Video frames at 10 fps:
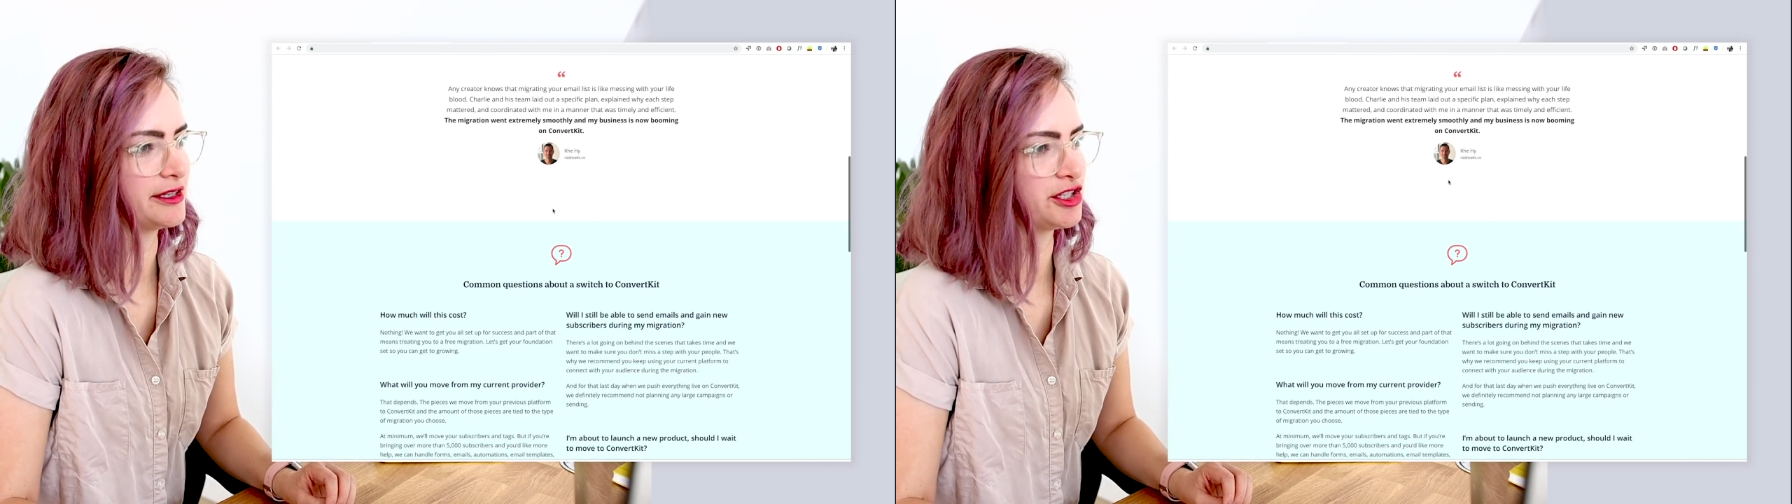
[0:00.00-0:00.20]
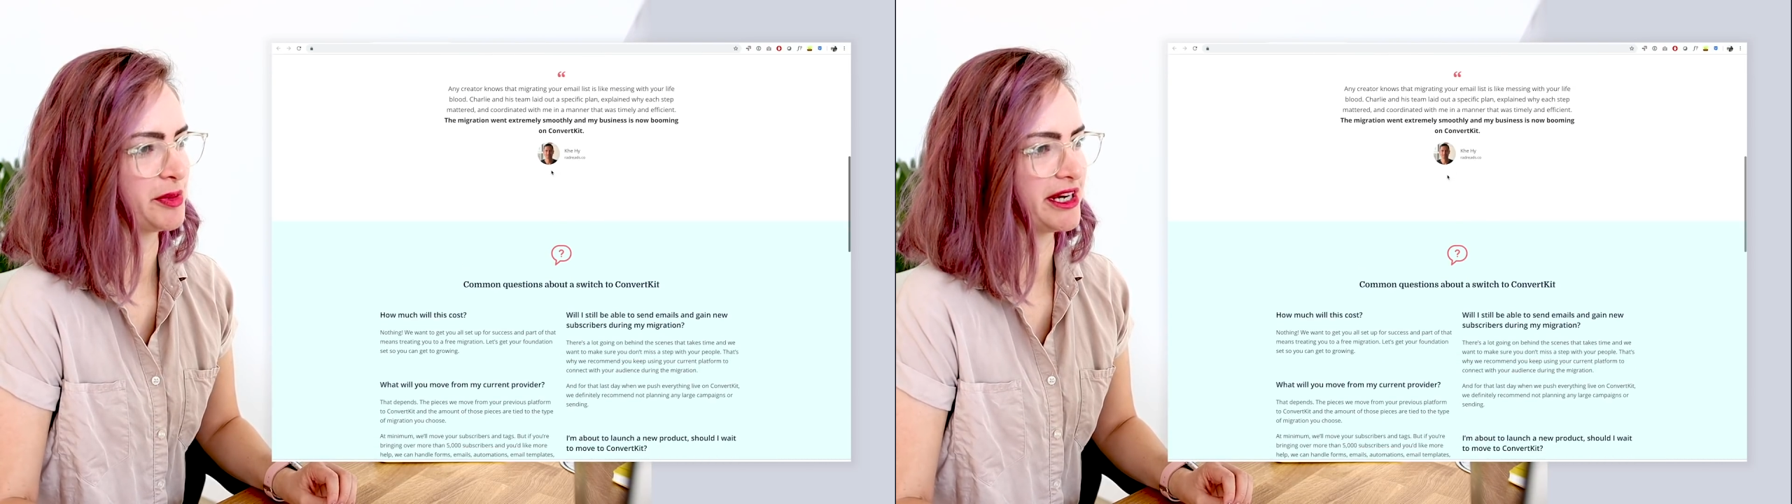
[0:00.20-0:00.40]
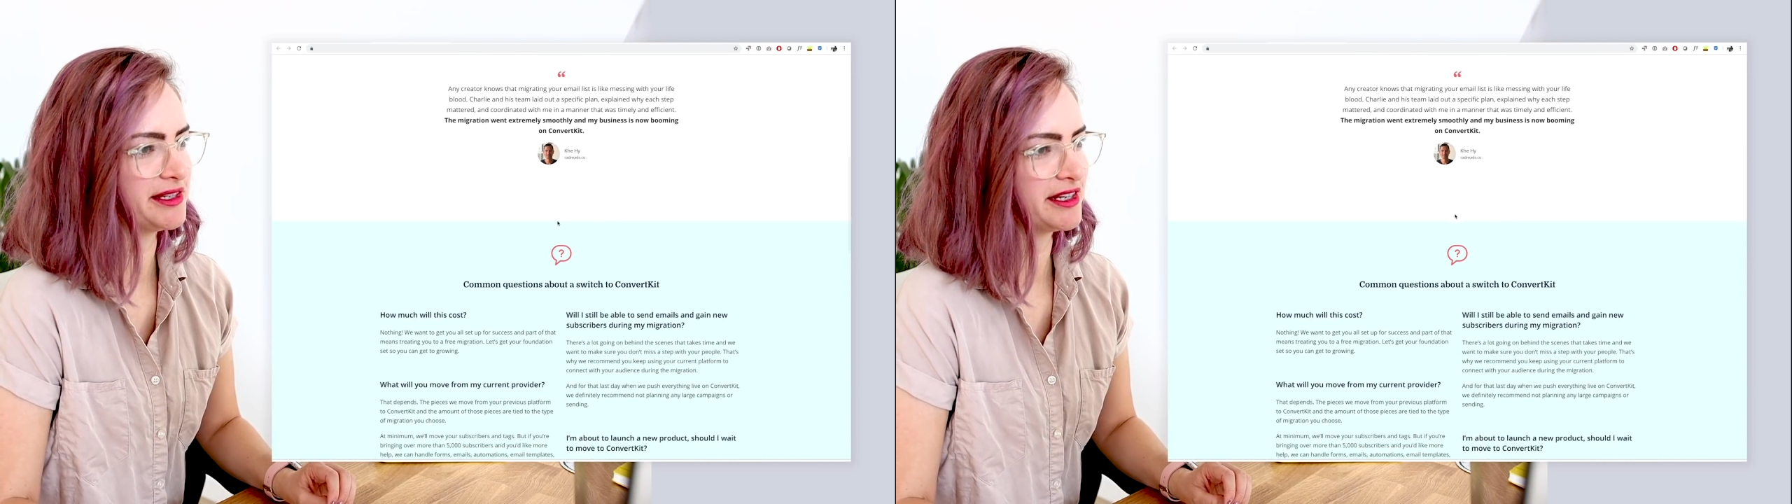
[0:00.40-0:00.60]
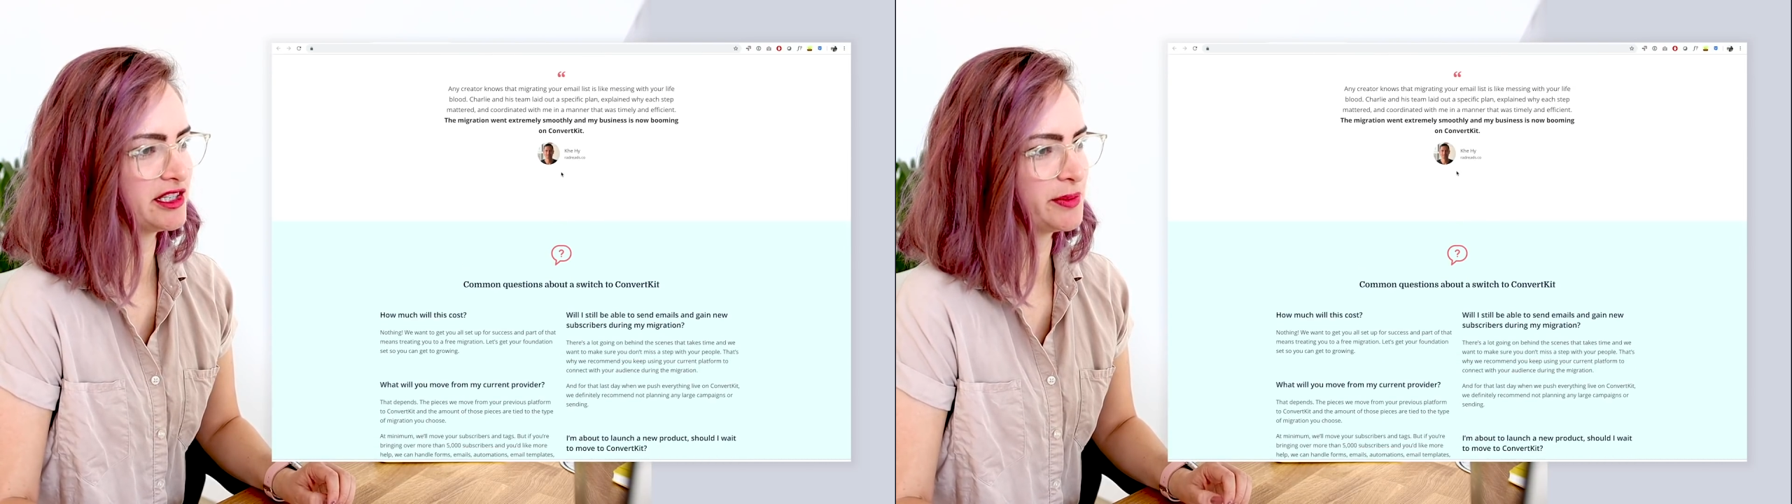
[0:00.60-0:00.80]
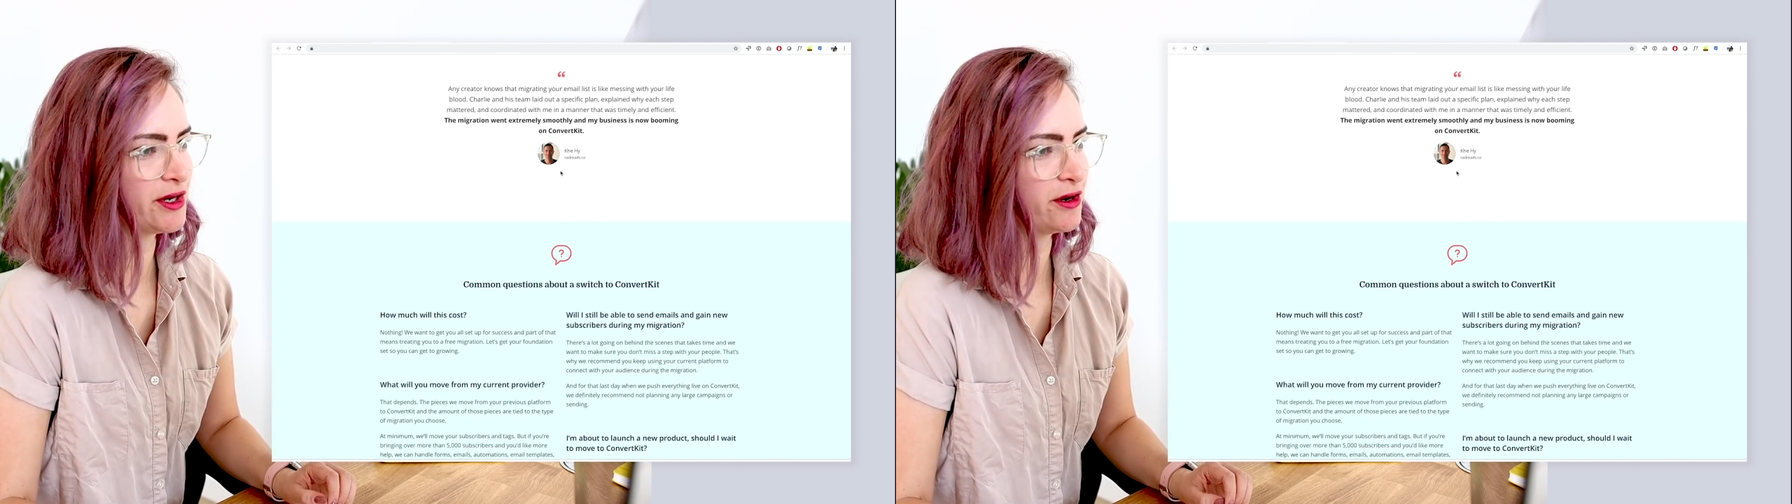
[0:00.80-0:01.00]
the spacing
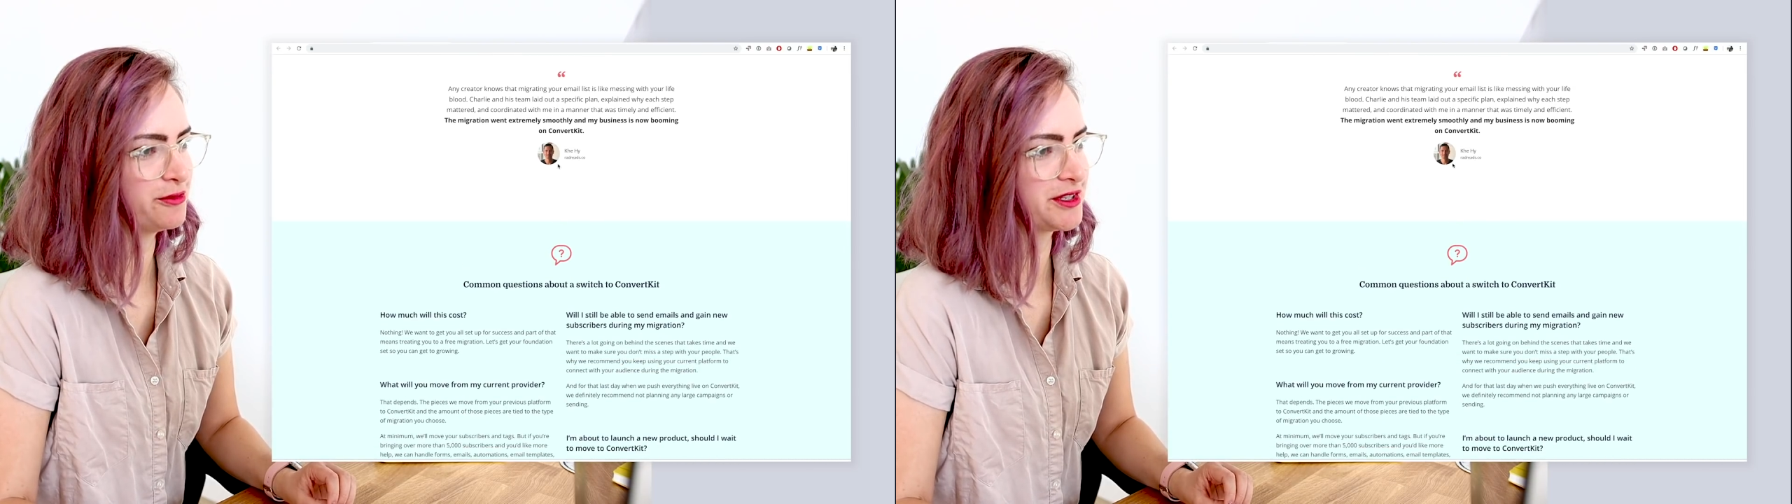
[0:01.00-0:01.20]
is a bit off.